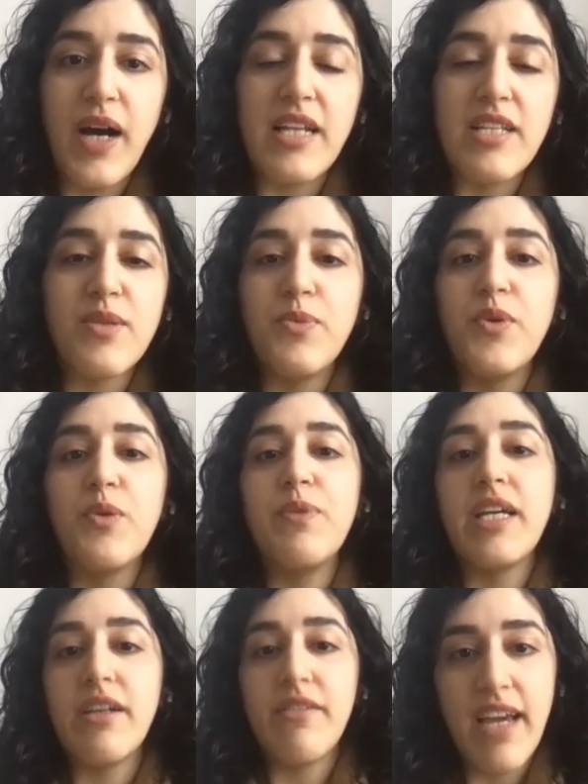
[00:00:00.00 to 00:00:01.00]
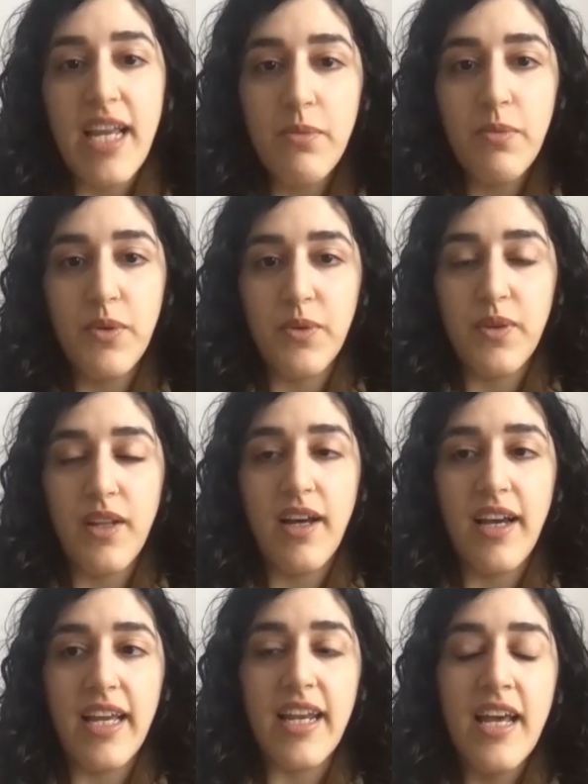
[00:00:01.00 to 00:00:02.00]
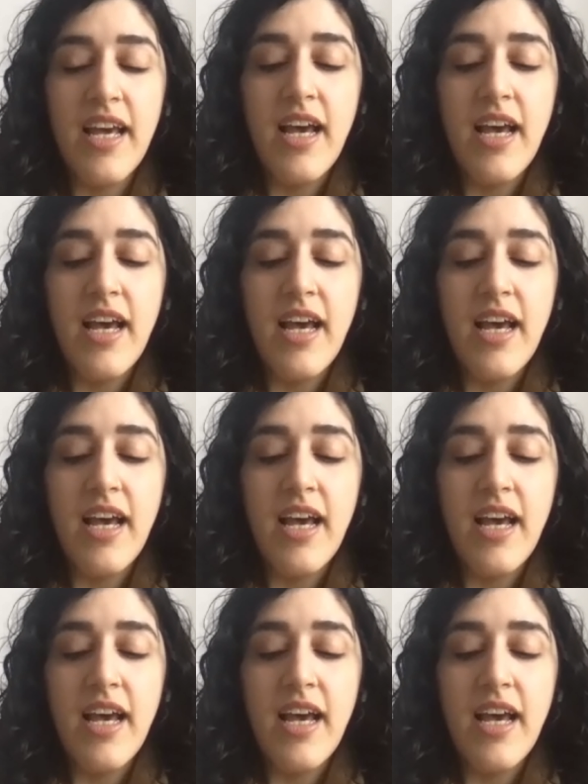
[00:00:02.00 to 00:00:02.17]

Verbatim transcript: and support being available online.